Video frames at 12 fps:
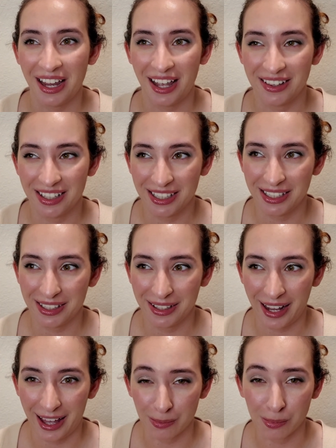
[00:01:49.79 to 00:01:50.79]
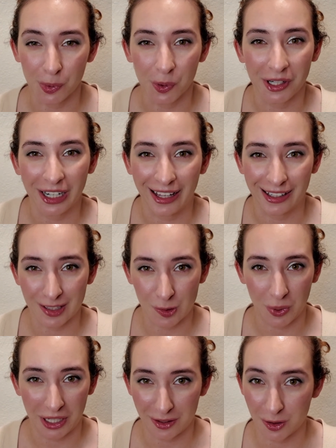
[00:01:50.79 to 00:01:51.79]
and then I add more and it's
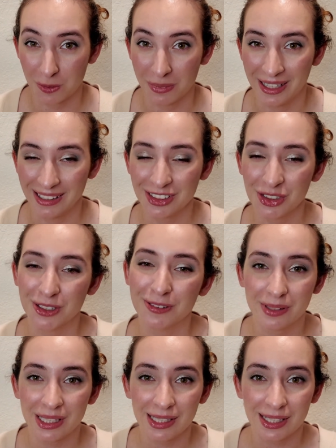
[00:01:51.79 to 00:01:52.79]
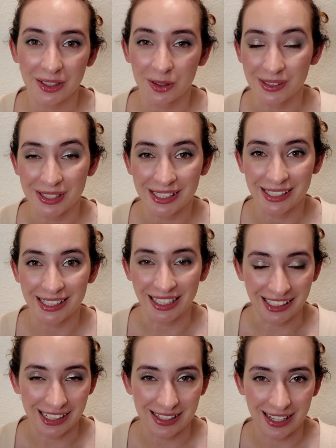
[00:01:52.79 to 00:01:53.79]
way too much. I really like using it
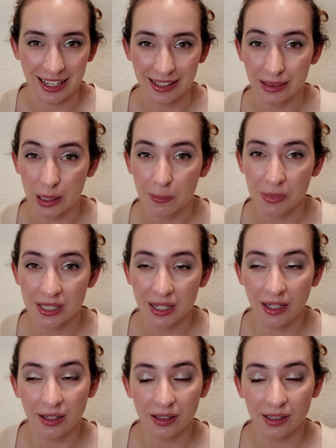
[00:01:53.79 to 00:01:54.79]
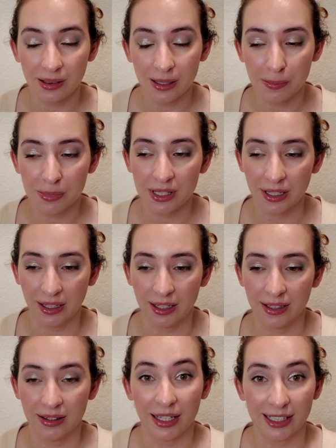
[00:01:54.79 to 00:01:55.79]
as a lip stain on the lips,
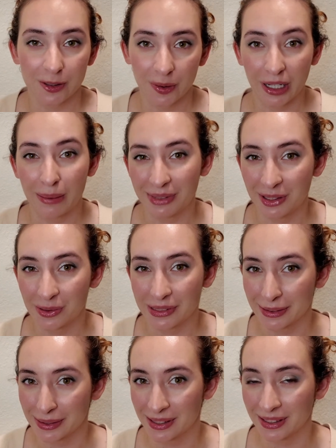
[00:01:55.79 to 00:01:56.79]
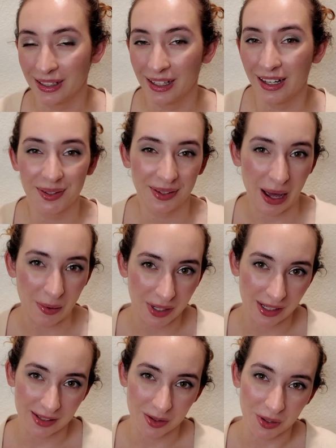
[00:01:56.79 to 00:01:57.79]
and that's how I got my uses. So that
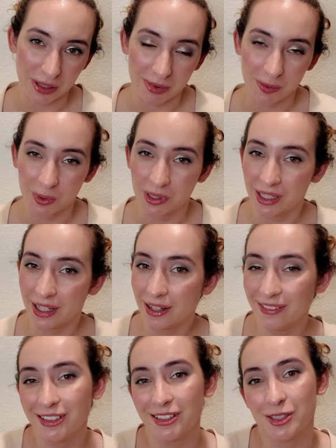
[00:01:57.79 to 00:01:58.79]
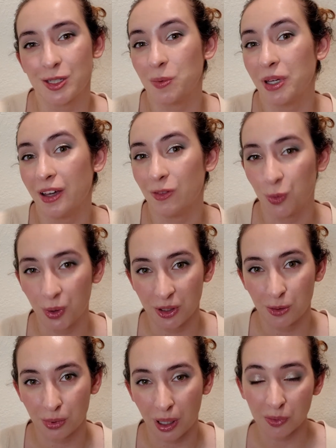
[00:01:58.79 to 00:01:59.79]
one is going to be rolling out, so we have one
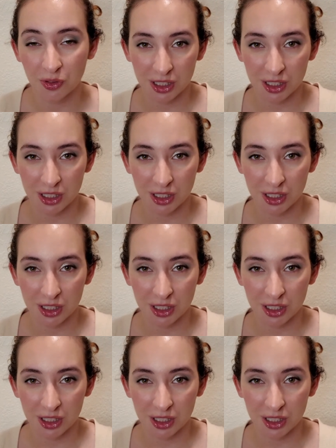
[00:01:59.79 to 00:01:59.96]
new prompt